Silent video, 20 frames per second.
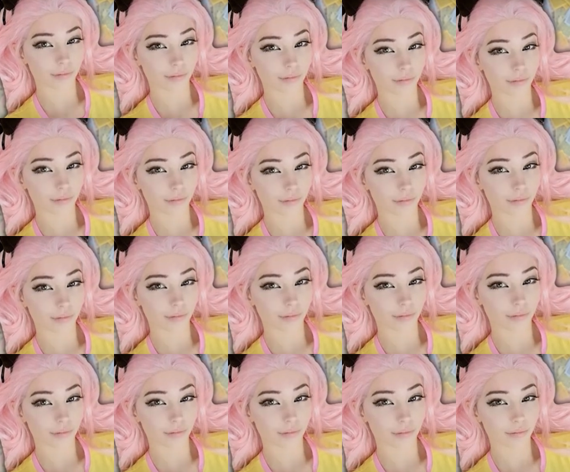
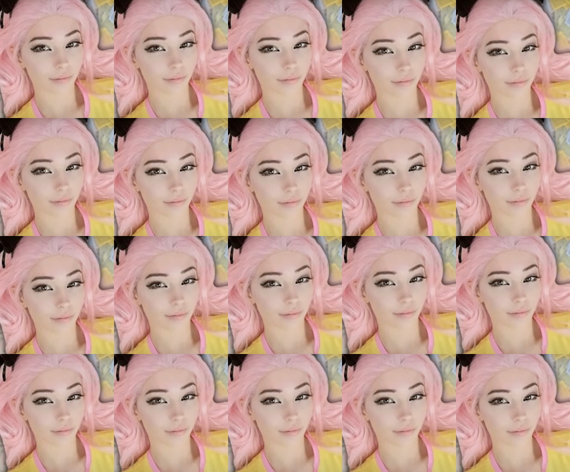
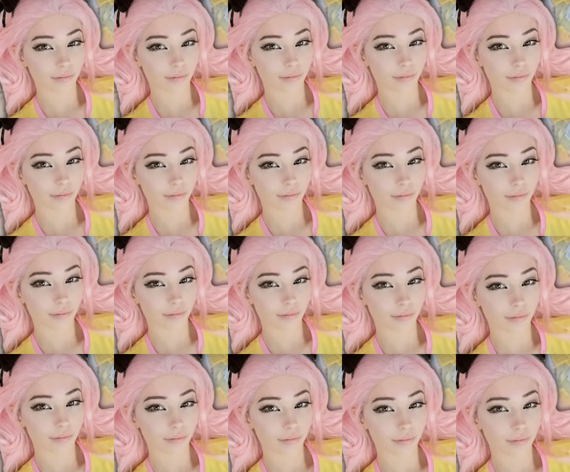
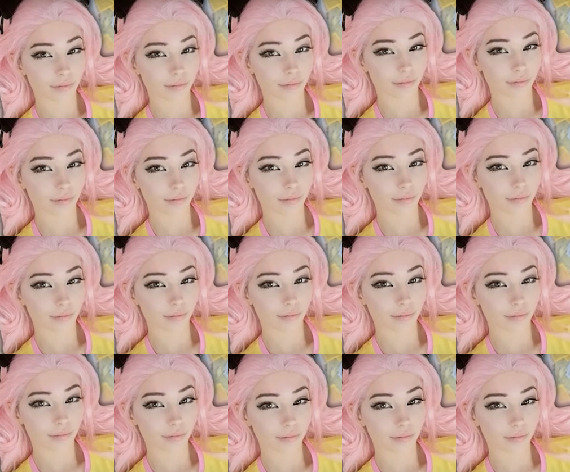(not speaking)